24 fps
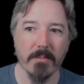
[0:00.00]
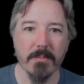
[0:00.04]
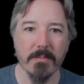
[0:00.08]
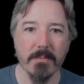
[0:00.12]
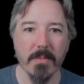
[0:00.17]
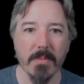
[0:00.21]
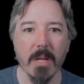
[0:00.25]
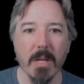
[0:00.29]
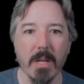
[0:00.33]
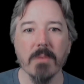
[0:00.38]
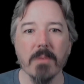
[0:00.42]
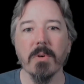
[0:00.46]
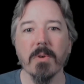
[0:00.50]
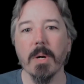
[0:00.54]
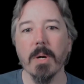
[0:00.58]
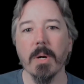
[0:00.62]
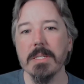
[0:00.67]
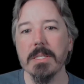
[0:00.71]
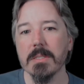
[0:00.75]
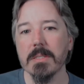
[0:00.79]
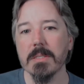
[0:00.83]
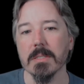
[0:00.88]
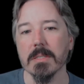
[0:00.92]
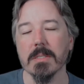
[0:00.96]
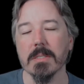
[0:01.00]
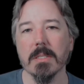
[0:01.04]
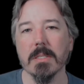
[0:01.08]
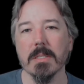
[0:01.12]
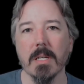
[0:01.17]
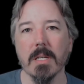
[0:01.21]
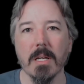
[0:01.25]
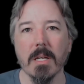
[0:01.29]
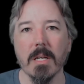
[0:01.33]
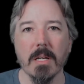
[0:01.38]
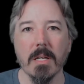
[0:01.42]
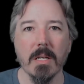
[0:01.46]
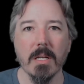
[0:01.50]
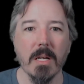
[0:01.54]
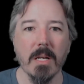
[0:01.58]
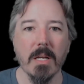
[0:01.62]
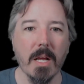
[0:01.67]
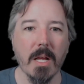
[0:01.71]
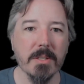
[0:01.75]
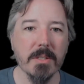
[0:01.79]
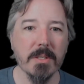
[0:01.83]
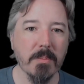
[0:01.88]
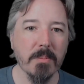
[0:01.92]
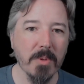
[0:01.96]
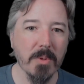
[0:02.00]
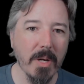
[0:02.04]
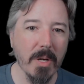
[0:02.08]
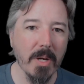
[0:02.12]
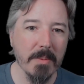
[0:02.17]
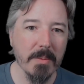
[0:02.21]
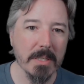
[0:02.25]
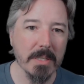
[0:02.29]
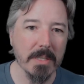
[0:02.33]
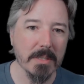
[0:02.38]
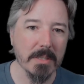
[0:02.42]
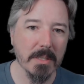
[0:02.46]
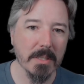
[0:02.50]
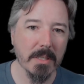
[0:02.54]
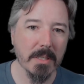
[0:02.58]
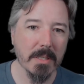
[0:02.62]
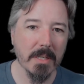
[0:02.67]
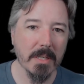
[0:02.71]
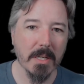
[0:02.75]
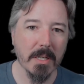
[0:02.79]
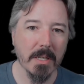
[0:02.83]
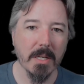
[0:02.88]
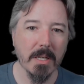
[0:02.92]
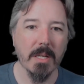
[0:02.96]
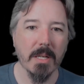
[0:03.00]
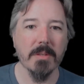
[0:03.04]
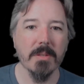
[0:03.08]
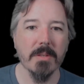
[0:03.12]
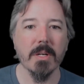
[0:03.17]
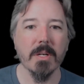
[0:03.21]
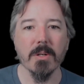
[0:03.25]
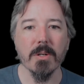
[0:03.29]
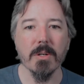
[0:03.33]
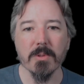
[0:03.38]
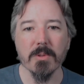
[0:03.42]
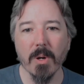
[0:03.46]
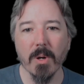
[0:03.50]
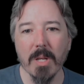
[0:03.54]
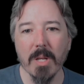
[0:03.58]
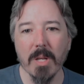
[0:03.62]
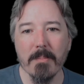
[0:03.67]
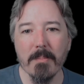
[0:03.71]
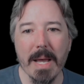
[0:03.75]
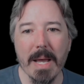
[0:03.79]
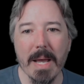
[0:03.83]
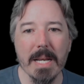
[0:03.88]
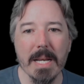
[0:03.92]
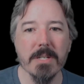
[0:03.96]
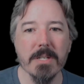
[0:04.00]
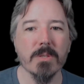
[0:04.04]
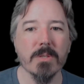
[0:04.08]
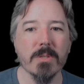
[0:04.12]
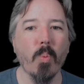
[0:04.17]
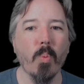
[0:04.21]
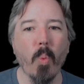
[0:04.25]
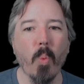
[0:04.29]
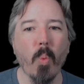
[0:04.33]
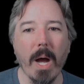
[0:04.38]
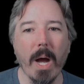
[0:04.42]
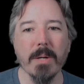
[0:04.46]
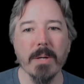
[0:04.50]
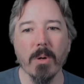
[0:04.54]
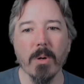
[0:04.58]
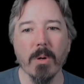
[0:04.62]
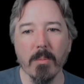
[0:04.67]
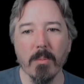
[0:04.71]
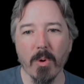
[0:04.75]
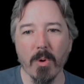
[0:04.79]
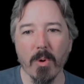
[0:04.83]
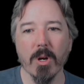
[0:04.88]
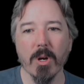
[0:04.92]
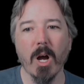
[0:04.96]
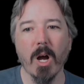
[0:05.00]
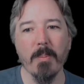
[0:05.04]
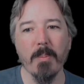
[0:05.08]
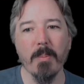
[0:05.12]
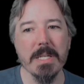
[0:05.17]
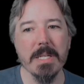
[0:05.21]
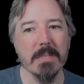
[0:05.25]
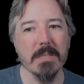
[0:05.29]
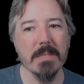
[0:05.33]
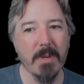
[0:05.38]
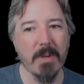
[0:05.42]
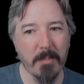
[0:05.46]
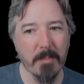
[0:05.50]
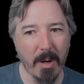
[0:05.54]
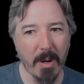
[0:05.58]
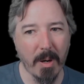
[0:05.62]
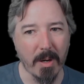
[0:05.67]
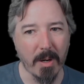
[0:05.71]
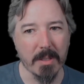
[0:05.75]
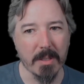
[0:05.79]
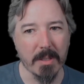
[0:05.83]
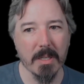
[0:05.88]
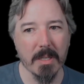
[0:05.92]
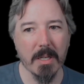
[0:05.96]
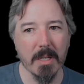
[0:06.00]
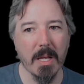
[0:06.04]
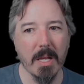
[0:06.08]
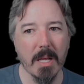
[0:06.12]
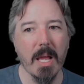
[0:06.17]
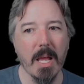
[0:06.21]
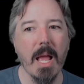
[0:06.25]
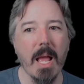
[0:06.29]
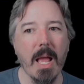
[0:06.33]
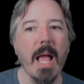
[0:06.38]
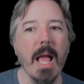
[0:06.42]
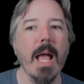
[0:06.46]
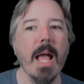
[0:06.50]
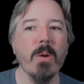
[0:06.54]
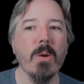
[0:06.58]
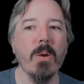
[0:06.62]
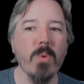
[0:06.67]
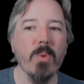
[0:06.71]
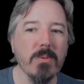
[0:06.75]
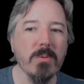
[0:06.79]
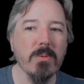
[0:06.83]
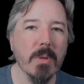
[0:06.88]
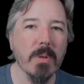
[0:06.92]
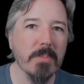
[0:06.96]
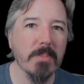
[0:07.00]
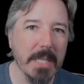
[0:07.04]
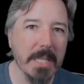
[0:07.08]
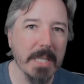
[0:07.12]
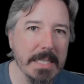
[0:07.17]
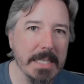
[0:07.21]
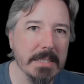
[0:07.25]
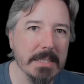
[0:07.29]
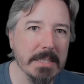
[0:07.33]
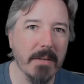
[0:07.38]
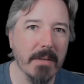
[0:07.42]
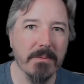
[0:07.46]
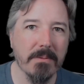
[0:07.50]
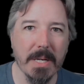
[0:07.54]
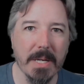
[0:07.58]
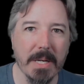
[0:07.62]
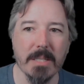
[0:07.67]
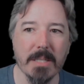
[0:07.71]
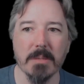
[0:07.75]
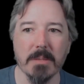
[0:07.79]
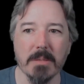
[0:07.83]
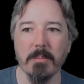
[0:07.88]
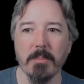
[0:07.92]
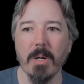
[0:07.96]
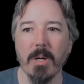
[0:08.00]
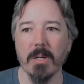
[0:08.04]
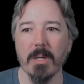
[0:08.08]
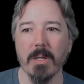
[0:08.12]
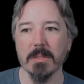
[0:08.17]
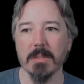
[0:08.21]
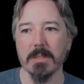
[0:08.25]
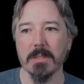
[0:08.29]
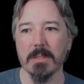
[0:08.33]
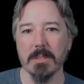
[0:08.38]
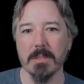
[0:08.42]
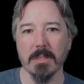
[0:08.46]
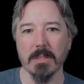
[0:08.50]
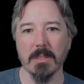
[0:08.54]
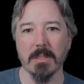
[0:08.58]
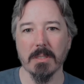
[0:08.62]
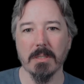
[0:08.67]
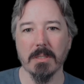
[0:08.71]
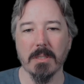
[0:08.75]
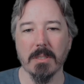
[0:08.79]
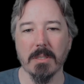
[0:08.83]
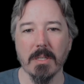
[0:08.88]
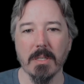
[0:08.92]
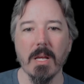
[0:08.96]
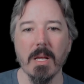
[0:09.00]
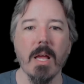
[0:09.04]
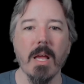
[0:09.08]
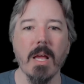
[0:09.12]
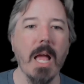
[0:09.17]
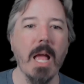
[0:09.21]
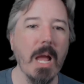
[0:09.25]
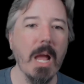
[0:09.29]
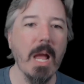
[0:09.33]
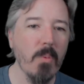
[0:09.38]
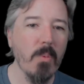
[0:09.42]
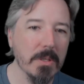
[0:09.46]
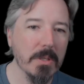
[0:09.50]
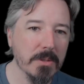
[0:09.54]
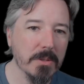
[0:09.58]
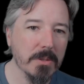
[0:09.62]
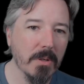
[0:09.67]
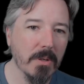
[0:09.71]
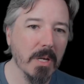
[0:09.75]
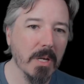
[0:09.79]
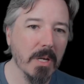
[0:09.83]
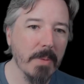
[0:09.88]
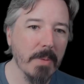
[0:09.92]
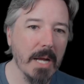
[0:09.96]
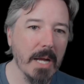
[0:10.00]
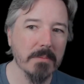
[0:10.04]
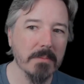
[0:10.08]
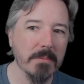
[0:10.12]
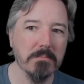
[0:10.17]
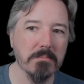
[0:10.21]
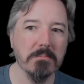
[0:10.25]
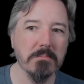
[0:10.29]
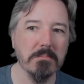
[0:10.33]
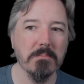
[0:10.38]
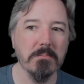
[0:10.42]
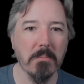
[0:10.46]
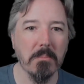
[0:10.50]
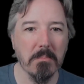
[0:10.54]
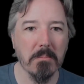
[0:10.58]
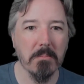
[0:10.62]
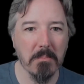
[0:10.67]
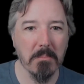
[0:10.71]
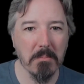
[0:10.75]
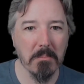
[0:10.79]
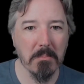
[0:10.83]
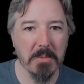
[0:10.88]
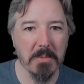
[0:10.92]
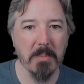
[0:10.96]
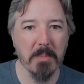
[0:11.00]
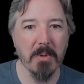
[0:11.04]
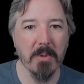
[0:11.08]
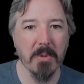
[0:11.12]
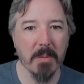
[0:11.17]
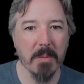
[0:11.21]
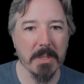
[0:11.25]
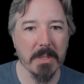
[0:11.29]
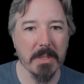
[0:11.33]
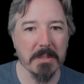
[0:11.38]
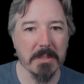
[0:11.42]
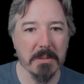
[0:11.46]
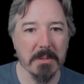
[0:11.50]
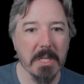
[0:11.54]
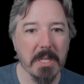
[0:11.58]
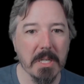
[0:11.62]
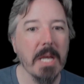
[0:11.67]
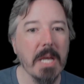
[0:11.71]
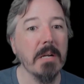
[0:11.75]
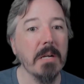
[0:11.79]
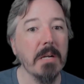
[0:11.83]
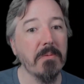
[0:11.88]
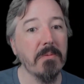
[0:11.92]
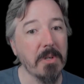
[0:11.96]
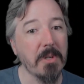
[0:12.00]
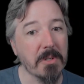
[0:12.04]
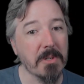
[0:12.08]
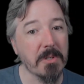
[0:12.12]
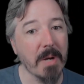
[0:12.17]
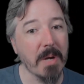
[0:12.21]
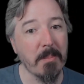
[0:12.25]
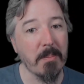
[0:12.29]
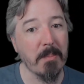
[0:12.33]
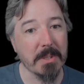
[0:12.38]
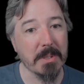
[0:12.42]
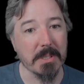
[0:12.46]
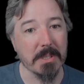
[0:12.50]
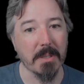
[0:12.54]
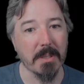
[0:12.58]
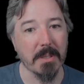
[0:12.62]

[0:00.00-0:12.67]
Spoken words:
For instance, a deployment, the controller manages one or more copies of a pod and will replace failed pods. And we'll talk about deployments in a future episode.